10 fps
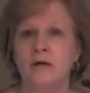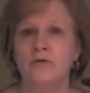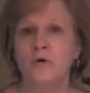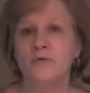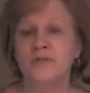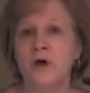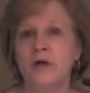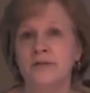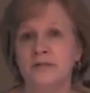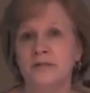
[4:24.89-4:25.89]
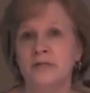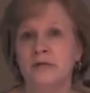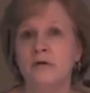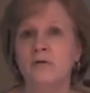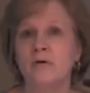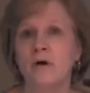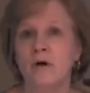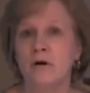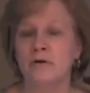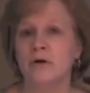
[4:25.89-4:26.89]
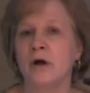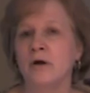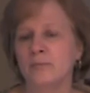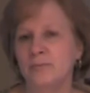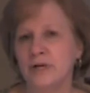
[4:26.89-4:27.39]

Those cuts still are